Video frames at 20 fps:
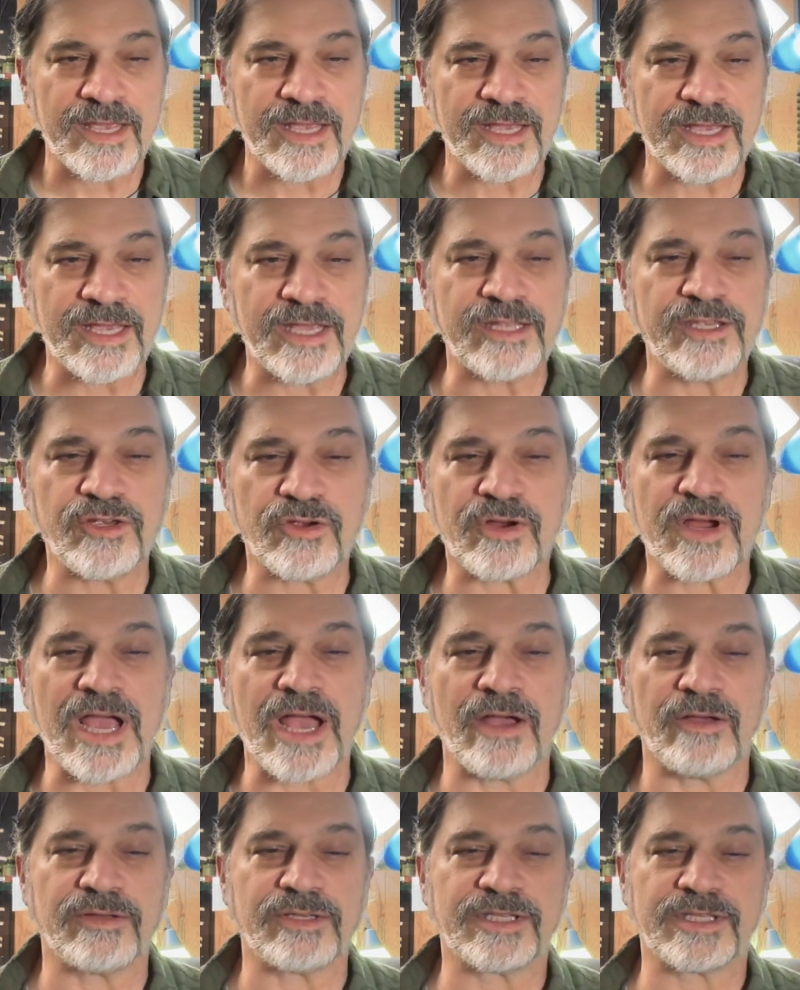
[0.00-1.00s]
In your
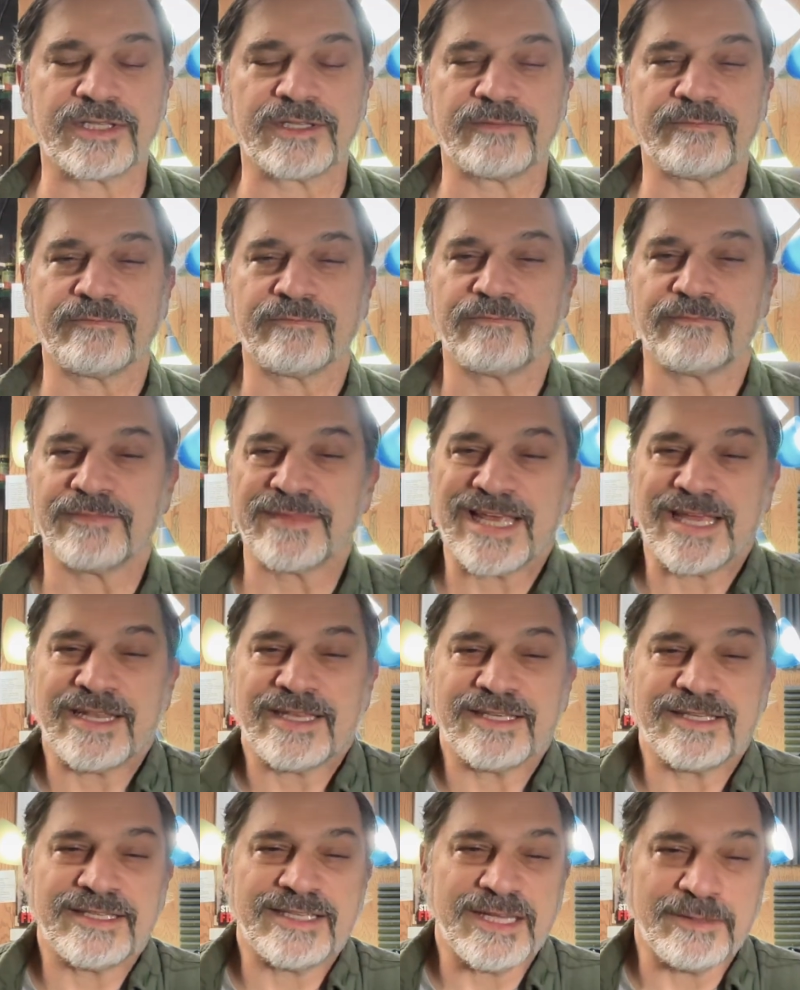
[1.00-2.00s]
house that
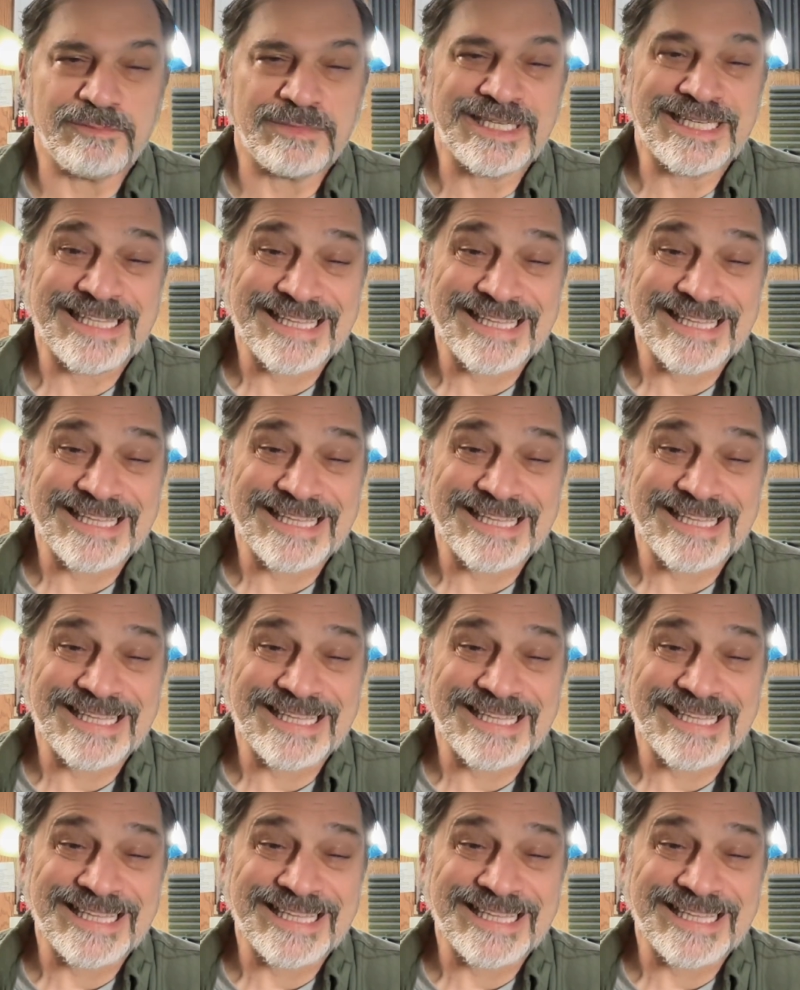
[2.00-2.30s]
is dimly